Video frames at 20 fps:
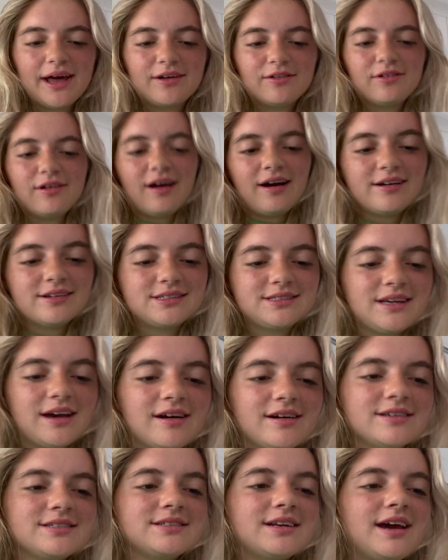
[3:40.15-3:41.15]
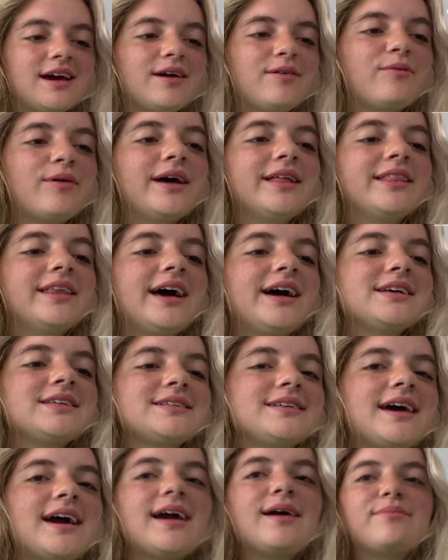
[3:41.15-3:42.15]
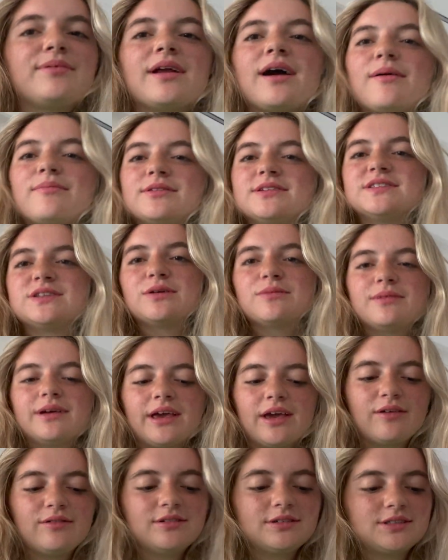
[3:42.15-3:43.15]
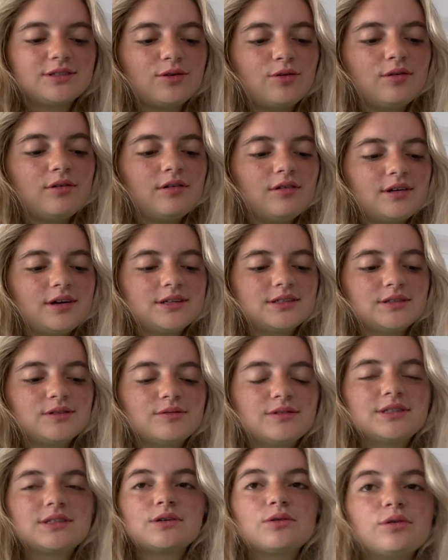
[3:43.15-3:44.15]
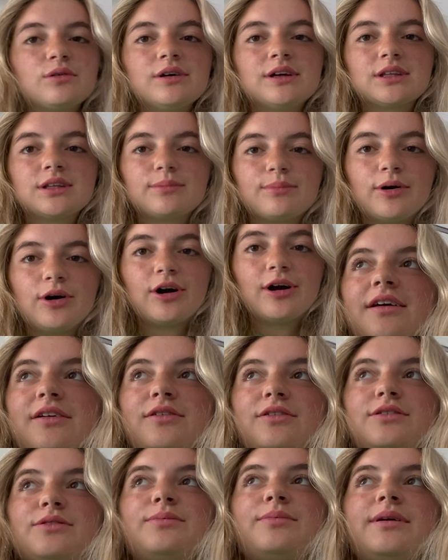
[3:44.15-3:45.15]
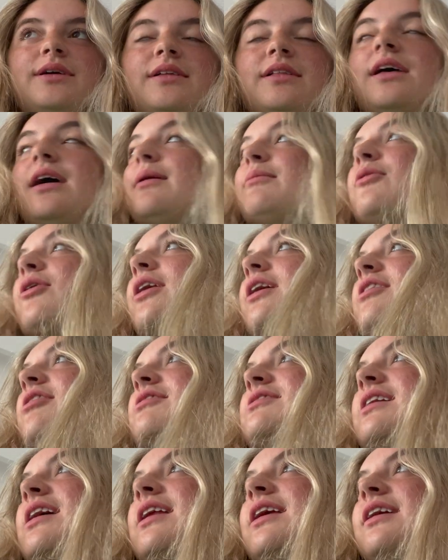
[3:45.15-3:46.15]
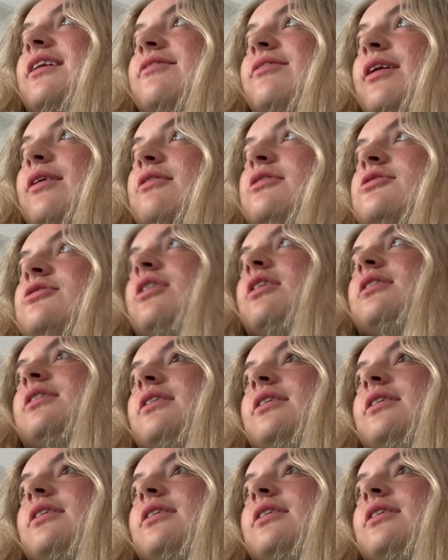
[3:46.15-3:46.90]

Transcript: don't know how Sarah's night went last night, but I'm assuming it was cool, because it was cool at the bar. This would be a lot more entertaining if I were drunk.